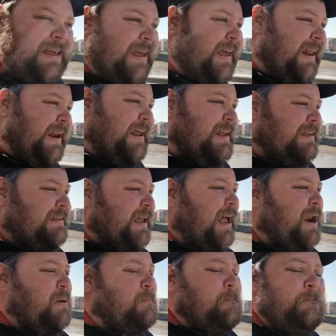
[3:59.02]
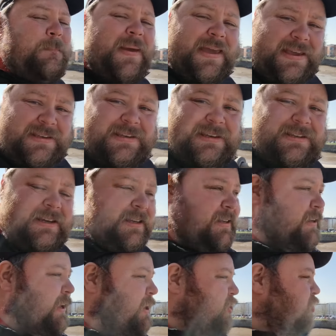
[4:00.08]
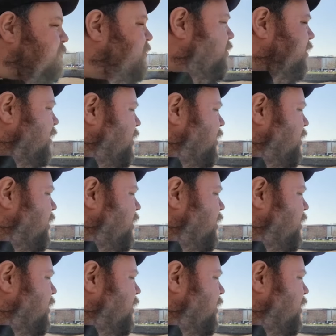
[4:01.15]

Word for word: It is an amazing day today in Newport,